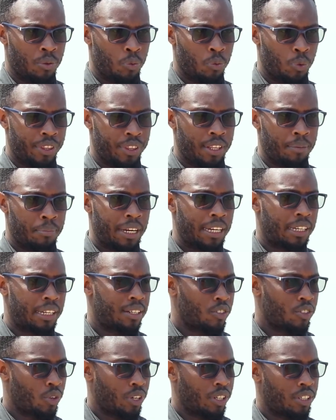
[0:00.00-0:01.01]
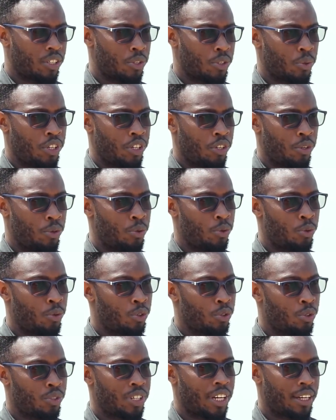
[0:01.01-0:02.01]
with the marketing strategies, we knew
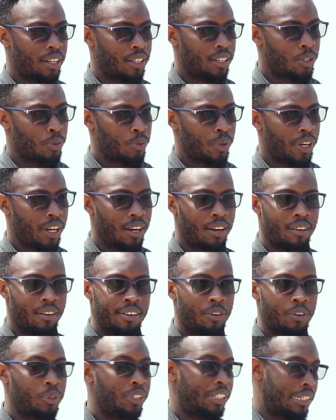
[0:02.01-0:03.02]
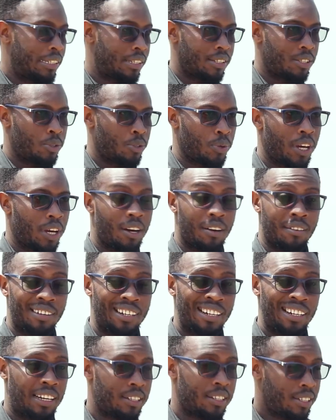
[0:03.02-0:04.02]
who to target, where our audience is, where our
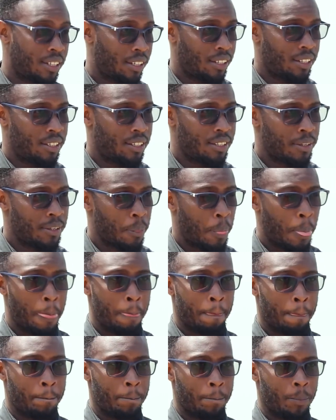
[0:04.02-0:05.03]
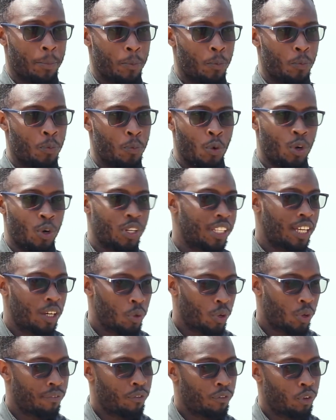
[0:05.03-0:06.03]
clientele is, what they're
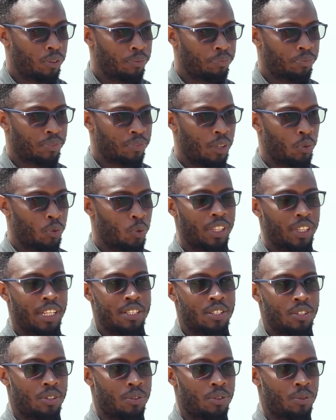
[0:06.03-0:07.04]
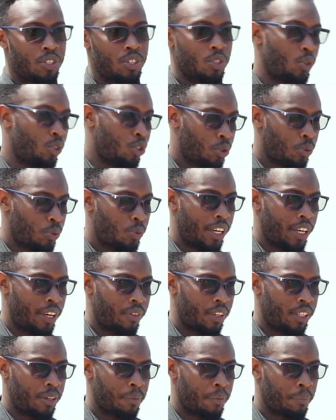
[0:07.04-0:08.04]
looking for, and what that's the solution we are
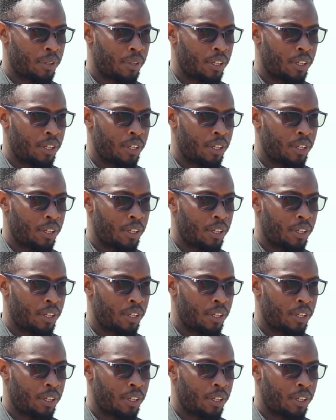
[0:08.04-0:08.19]
giving them.